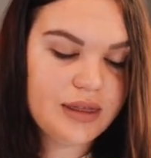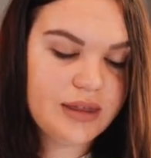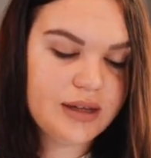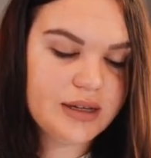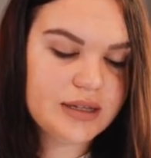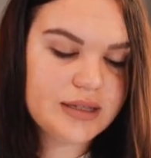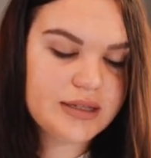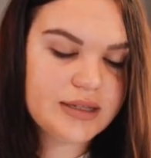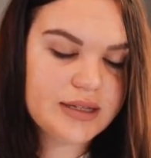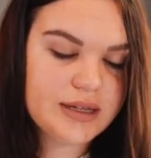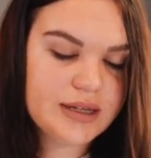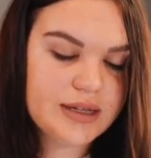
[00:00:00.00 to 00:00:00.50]

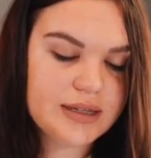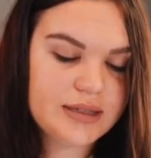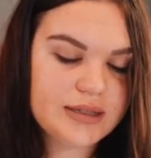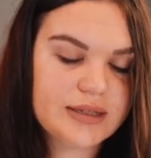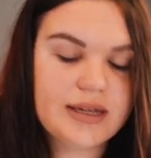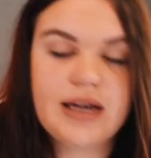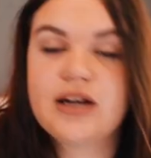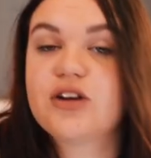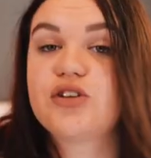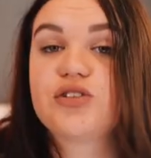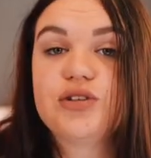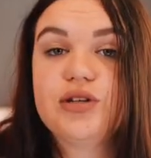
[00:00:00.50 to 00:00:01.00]
This
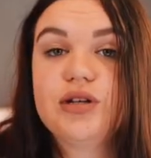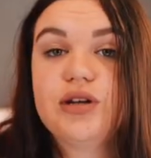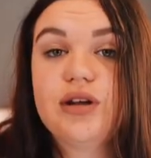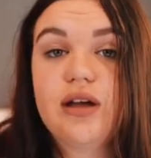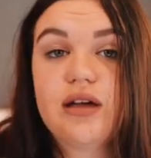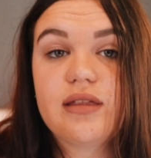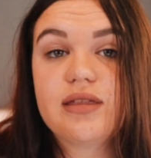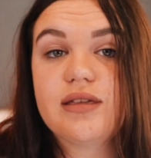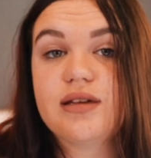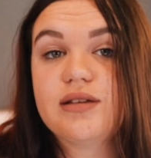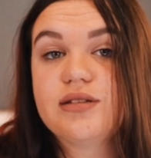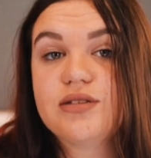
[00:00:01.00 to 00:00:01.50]
is actually
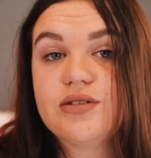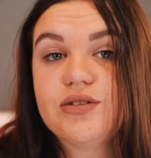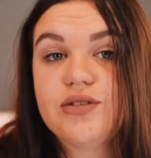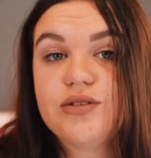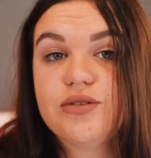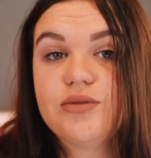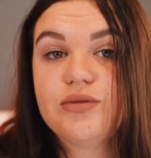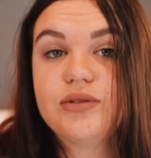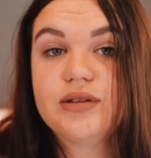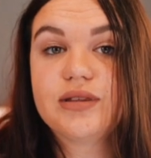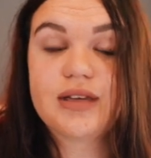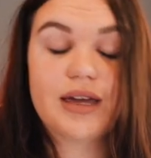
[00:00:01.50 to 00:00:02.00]
nothing to
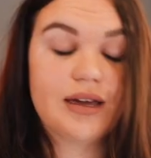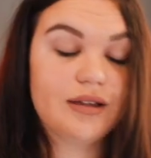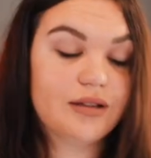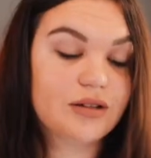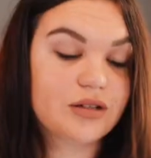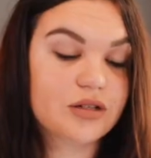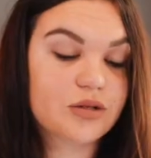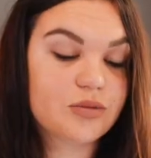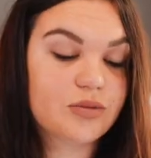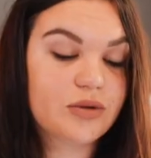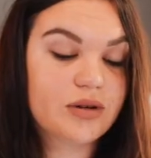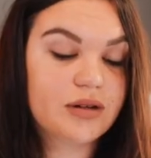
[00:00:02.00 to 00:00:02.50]
do with
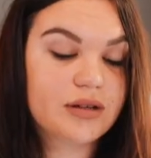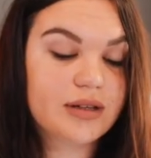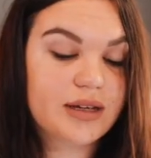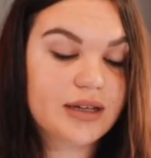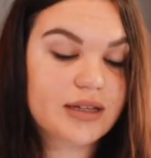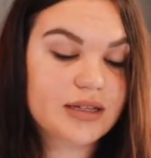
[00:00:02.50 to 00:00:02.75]
Kayla's World.